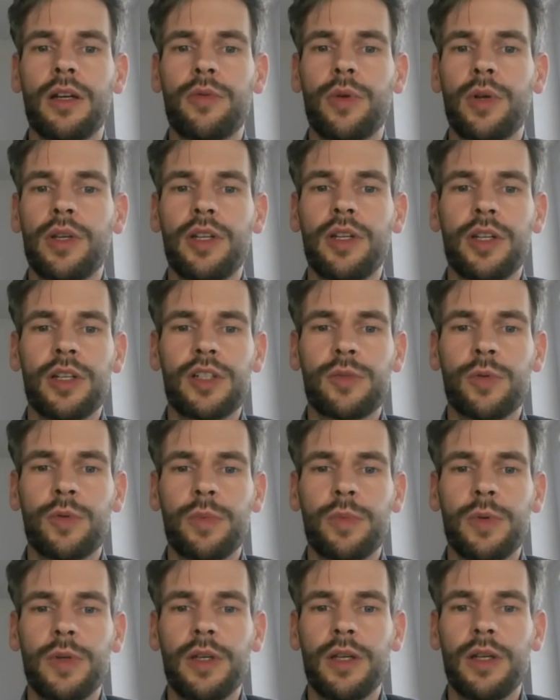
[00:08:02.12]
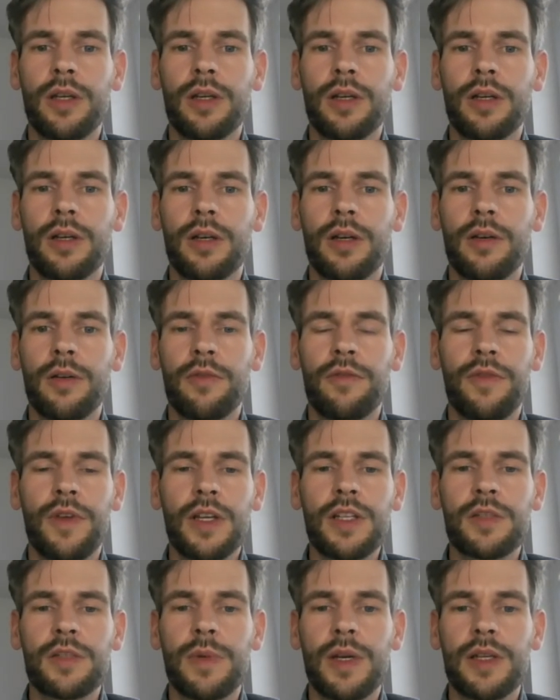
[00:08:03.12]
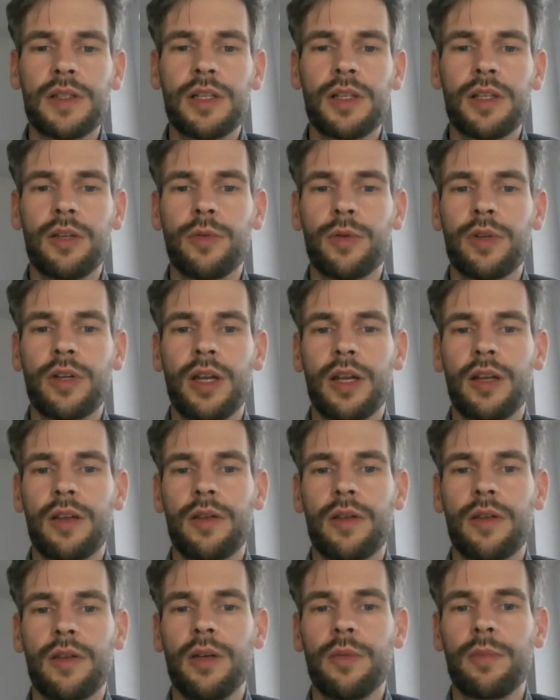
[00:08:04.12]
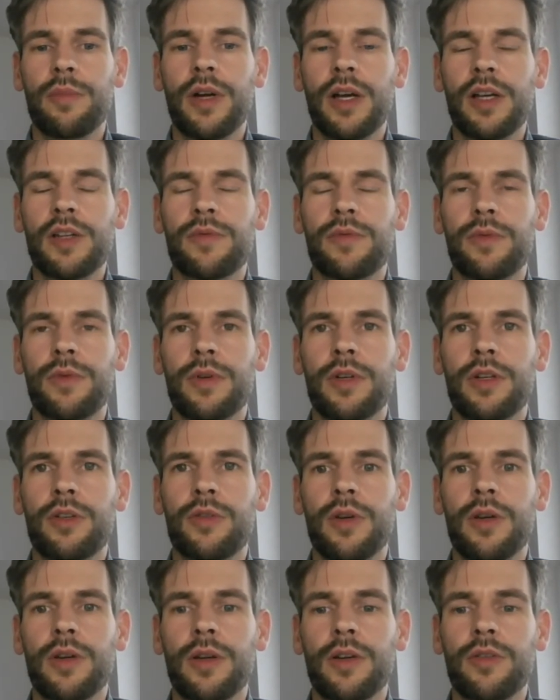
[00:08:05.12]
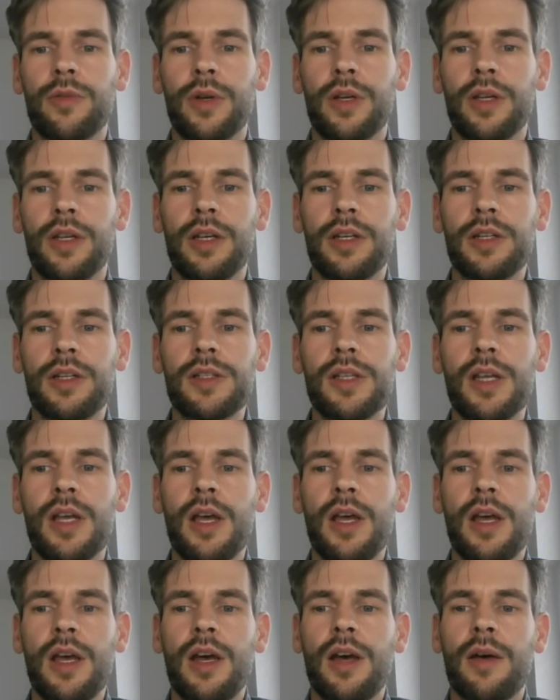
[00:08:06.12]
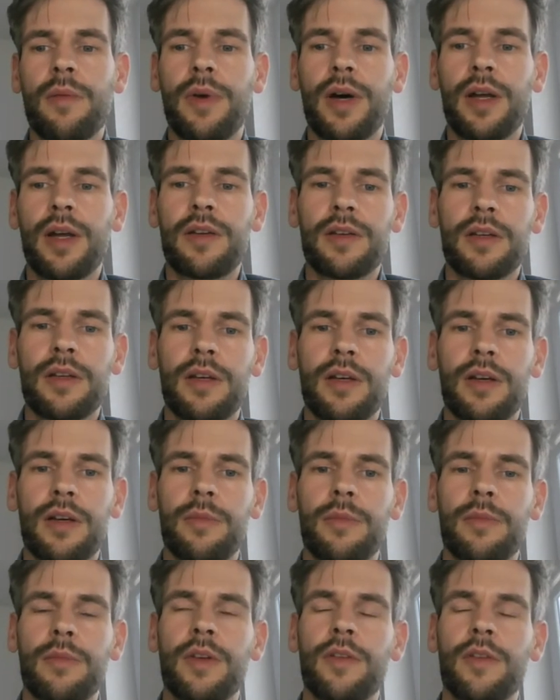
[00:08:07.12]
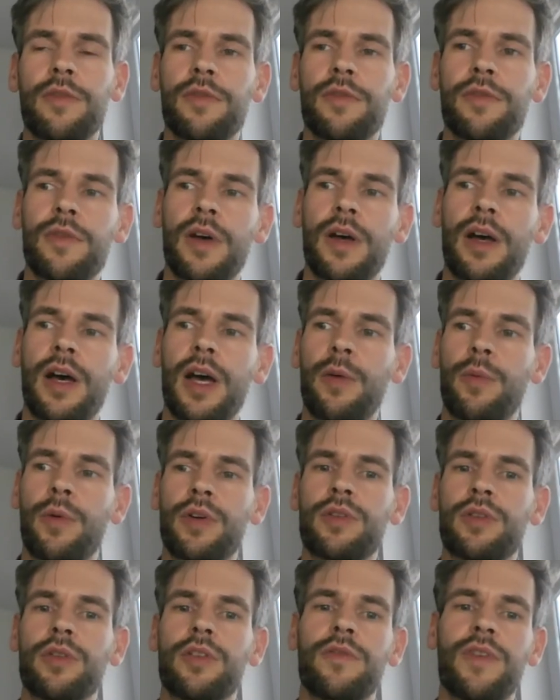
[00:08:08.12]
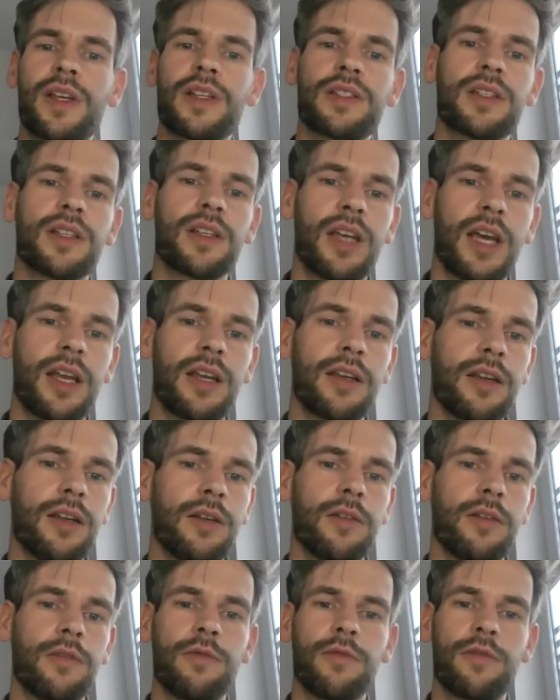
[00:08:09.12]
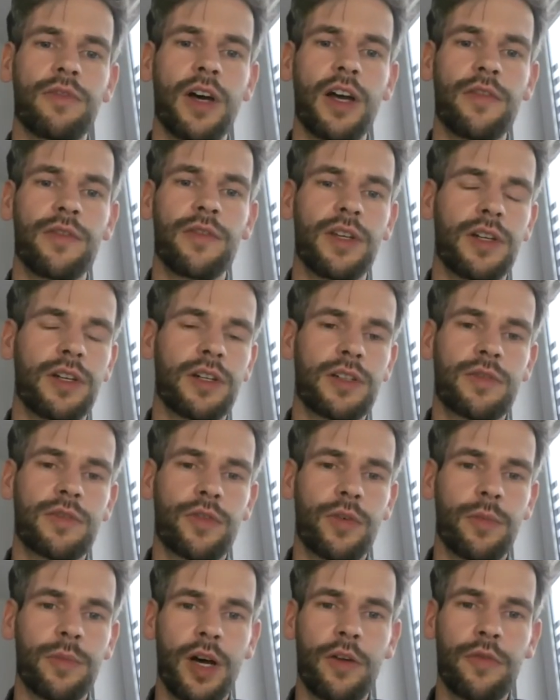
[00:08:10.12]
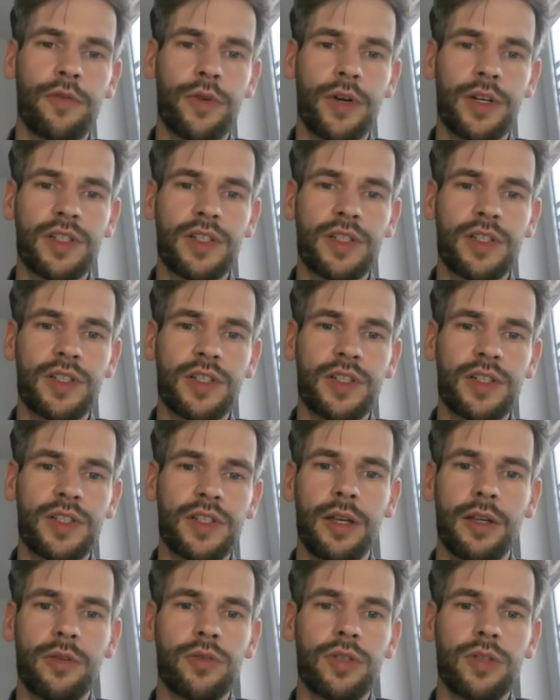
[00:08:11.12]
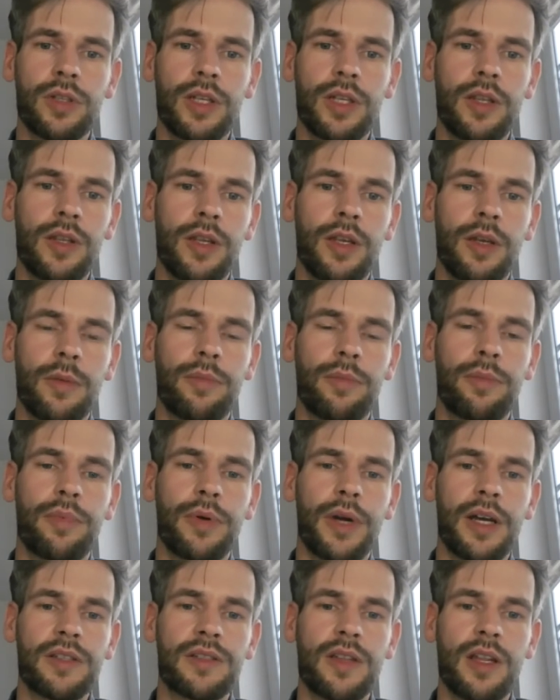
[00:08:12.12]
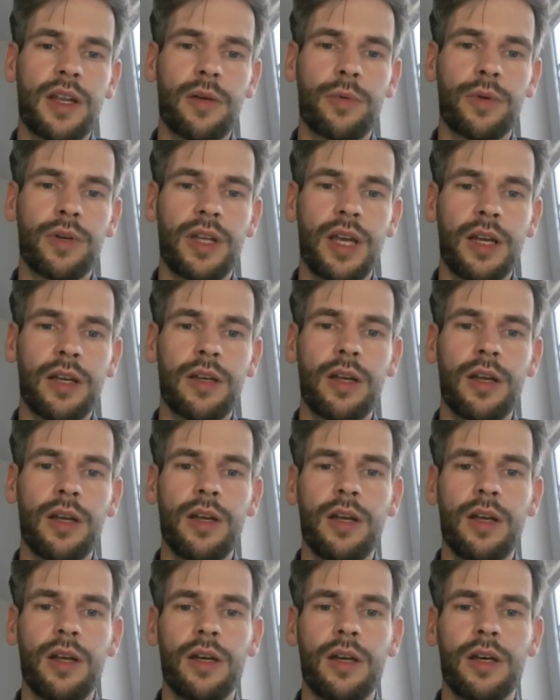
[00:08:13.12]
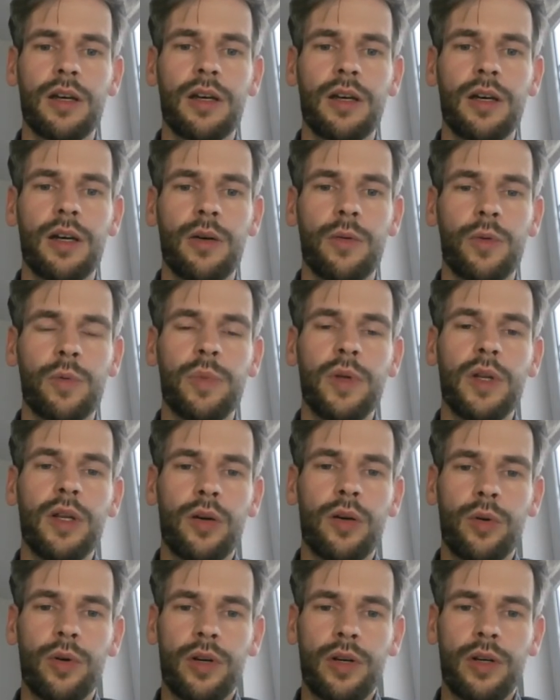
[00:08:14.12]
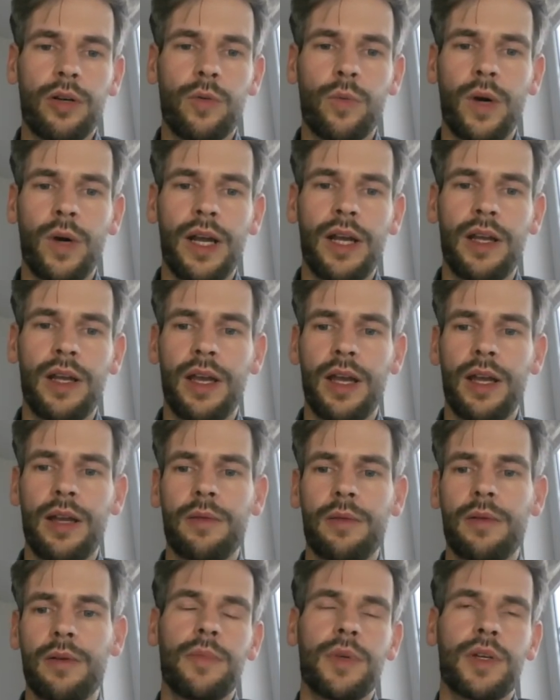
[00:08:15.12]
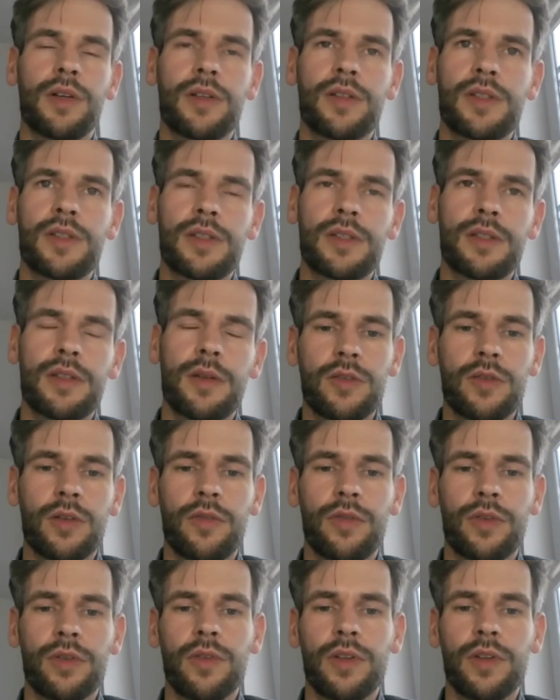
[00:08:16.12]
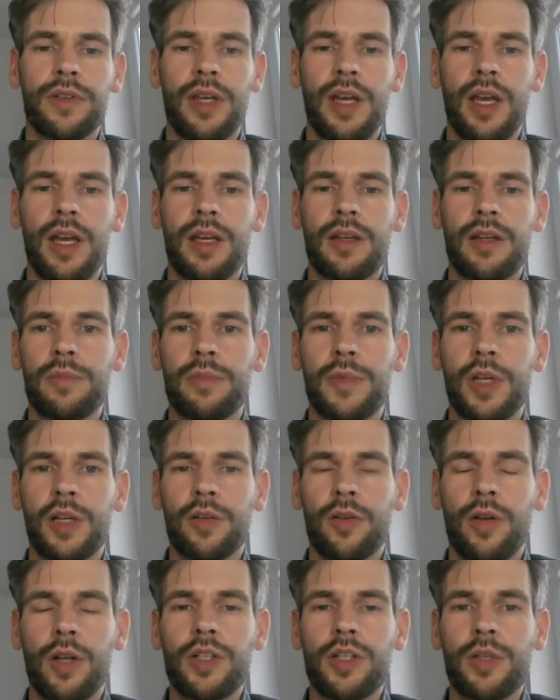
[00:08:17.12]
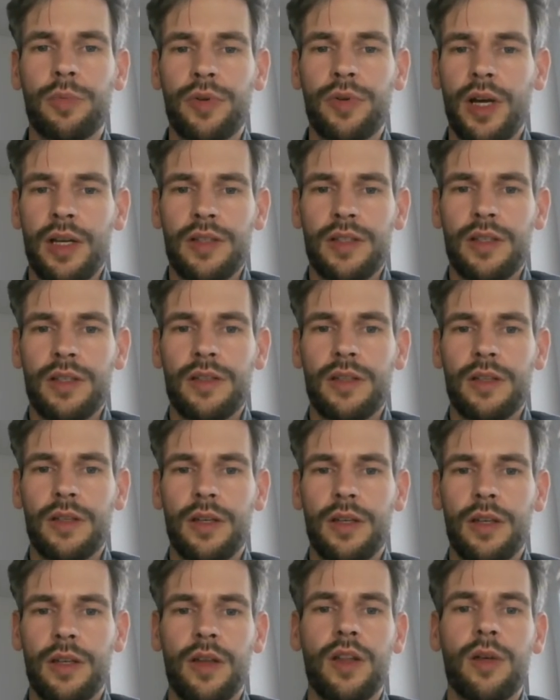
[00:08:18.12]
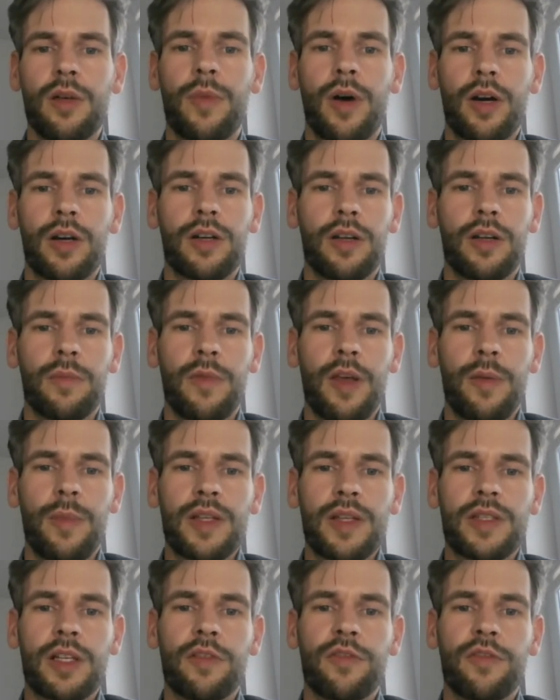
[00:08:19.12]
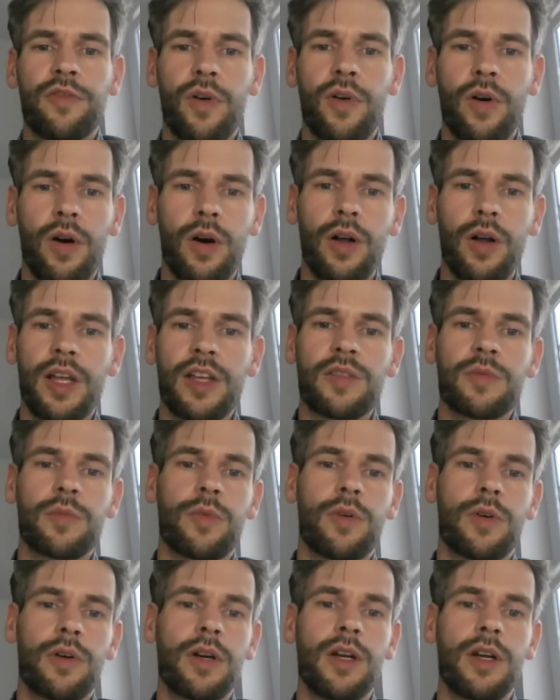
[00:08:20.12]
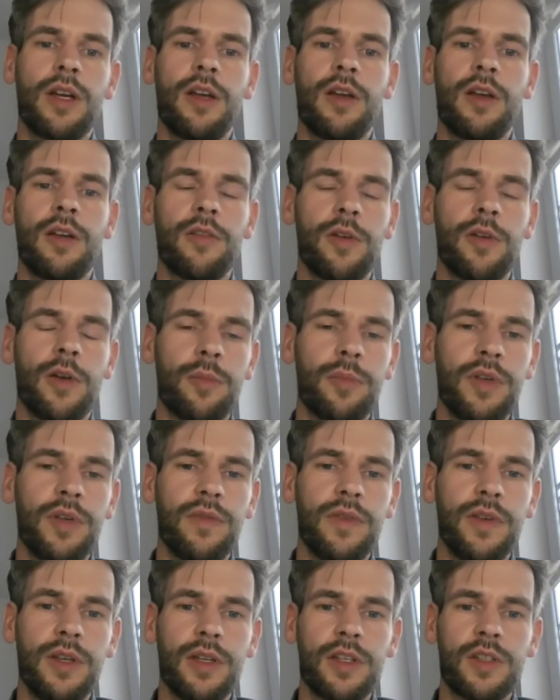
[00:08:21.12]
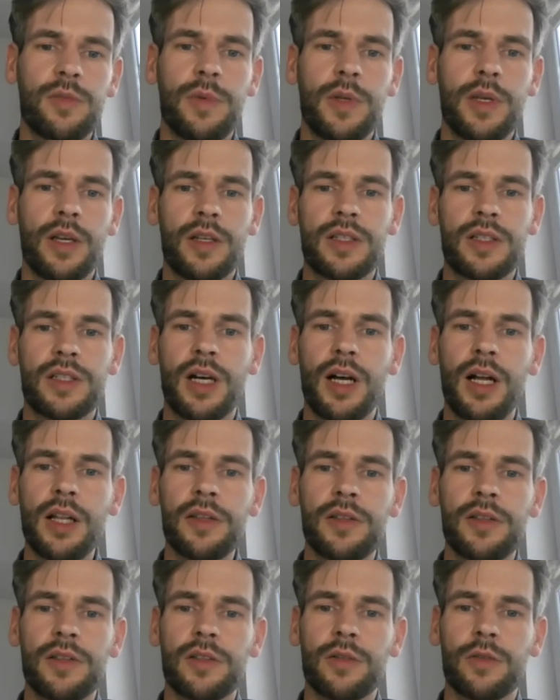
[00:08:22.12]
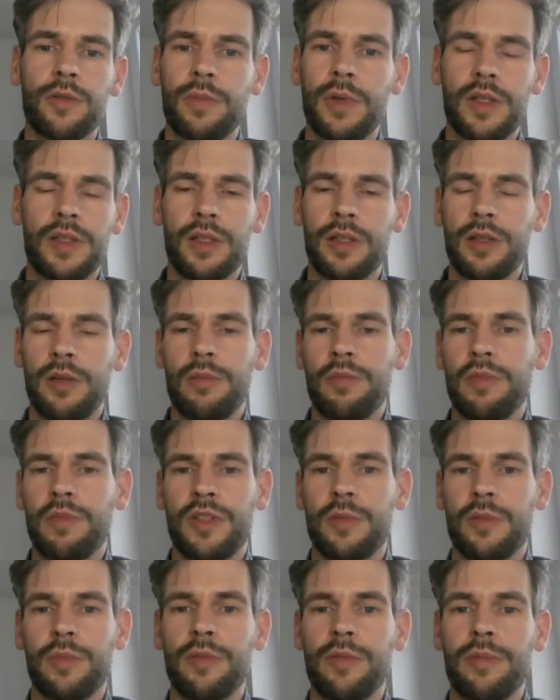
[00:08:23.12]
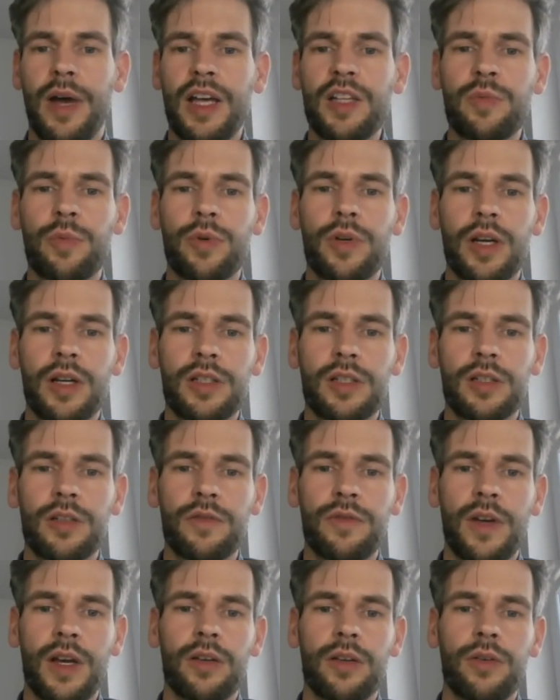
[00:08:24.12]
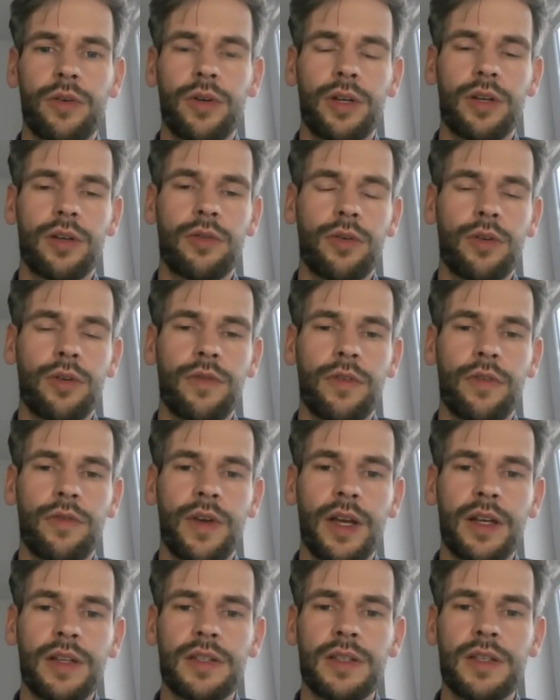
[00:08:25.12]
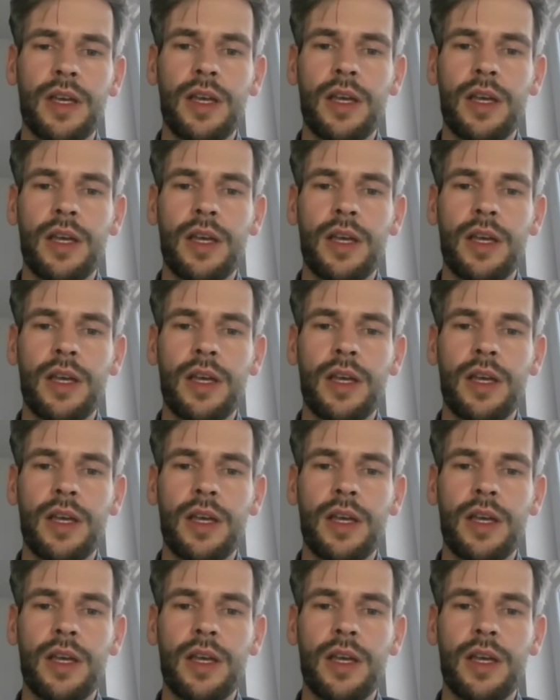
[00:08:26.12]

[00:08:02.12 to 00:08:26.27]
years would be fixed. Basically, you would get the price for 20 years. But if I were to invest again in 5 years from now, for example, then usually the price that I would get would be lower. Why again? Because solar photovoltaic technology prices in the market, they basically fall as more PV is being installed. So basically simple mass production effect, learning curve effects.